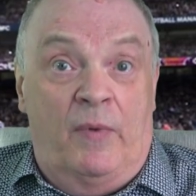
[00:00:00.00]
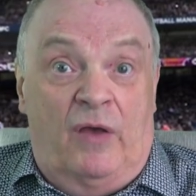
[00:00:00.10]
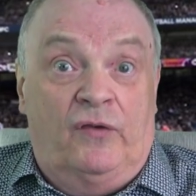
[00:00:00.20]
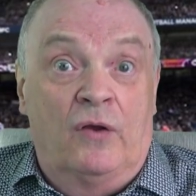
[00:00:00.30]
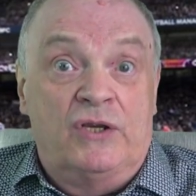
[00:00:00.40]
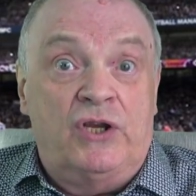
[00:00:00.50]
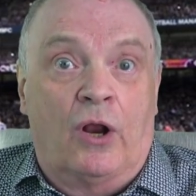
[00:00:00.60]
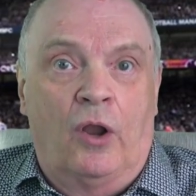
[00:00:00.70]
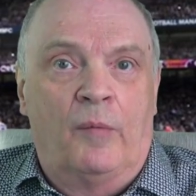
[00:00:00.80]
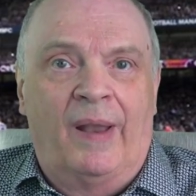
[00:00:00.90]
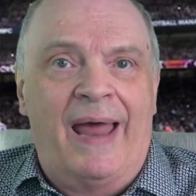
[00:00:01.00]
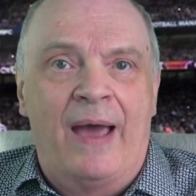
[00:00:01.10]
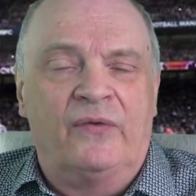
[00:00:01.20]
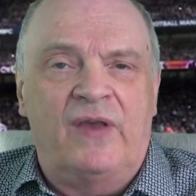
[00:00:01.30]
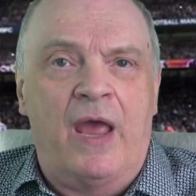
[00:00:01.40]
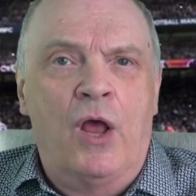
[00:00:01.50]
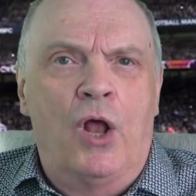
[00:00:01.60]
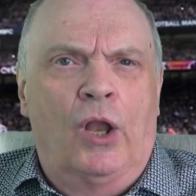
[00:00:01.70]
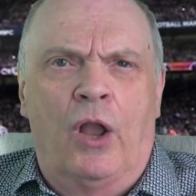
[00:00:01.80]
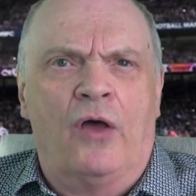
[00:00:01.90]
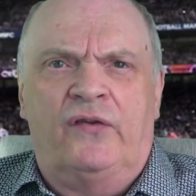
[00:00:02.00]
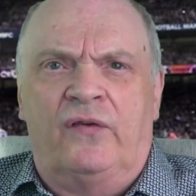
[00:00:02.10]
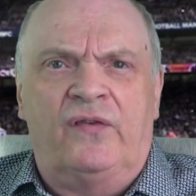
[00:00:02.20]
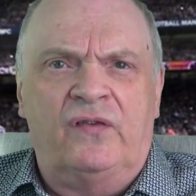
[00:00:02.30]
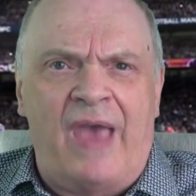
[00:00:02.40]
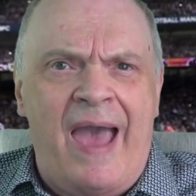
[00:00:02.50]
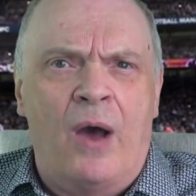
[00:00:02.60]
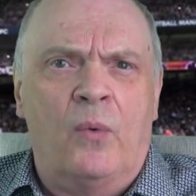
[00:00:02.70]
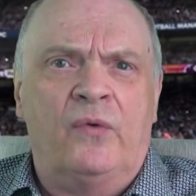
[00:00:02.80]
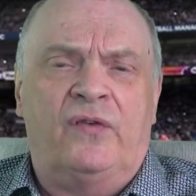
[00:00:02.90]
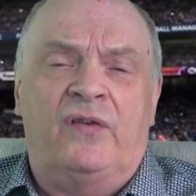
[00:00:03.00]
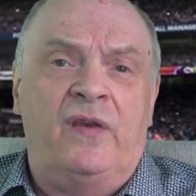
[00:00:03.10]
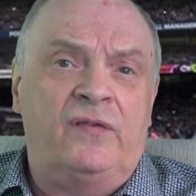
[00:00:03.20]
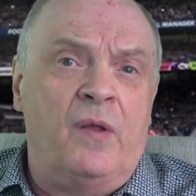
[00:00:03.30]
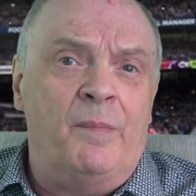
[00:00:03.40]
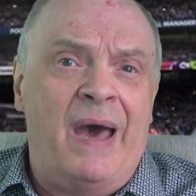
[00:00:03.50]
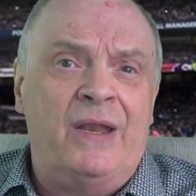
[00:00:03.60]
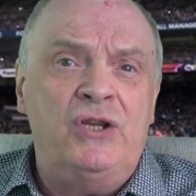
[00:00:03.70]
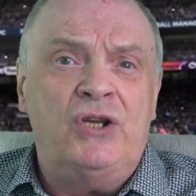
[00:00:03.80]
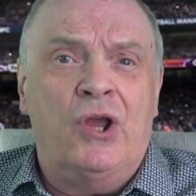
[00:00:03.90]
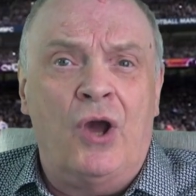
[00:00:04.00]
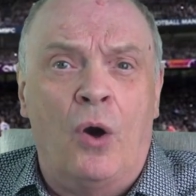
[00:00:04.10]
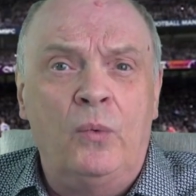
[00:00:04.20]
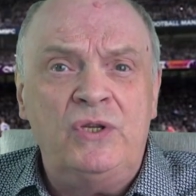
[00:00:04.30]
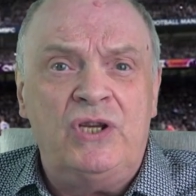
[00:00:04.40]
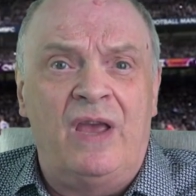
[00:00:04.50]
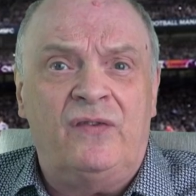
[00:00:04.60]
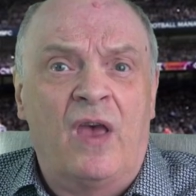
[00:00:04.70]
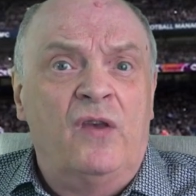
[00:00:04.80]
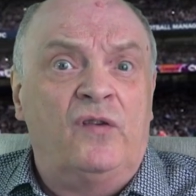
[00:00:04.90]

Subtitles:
as long as your club allows it, lots of scouts, assistant manager, coaches,